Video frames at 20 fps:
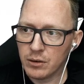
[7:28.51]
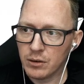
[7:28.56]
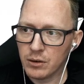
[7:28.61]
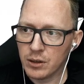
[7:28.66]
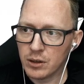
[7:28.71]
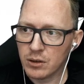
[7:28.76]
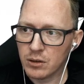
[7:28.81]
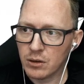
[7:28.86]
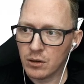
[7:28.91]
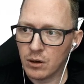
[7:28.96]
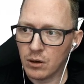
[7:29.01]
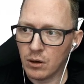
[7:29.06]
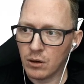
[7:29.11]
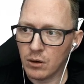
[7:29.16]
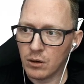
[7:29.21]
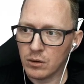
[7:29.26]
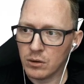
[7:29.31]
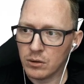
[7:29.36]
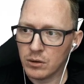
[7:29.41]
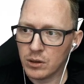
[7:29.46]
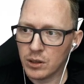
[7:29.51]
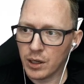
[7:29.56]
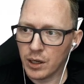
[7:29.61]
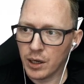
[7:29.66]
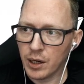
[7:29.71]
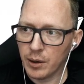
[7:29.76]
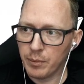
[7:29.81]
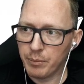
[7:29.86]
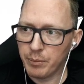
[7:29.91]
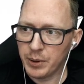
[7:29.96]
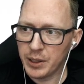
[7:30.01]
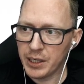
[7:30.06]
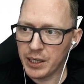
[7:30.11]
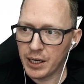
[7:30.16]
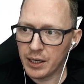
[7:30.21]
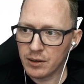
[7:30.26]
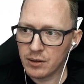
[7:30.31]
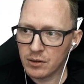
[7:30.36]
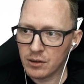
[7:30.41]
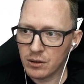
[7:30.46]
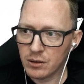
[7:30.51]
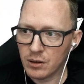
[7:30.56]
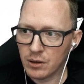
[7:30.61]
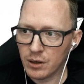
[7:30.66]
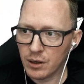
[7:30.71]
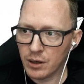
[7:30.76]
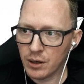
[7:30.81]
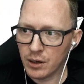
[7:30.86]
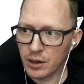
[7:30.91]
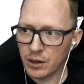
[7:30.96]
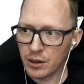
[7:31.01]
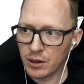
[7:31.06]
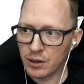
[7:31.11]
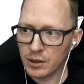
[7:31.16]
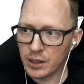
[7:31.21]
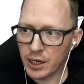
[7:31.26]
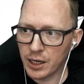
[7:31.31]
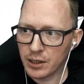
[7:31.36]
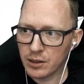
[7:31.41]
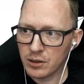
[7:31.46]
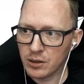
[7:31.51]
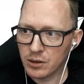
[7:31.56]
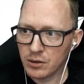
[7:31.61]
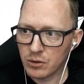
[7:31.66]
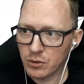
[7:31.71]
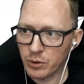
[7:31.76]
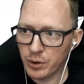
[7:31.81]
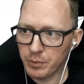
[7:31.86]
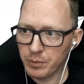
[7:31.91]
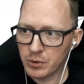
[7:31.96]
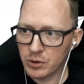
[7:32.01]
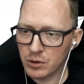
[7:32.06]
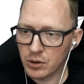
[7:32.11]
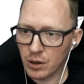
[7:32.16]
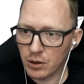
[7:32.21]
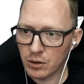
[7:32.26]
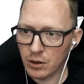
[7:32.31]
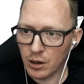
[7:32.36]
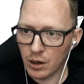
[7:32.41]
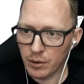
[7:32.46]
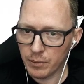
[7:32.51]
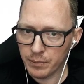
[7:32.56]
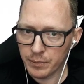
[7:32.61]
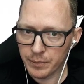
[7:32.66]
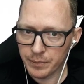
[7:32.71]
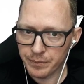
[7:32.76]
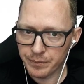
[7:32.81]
It's called uh, p s dash scripts dot com.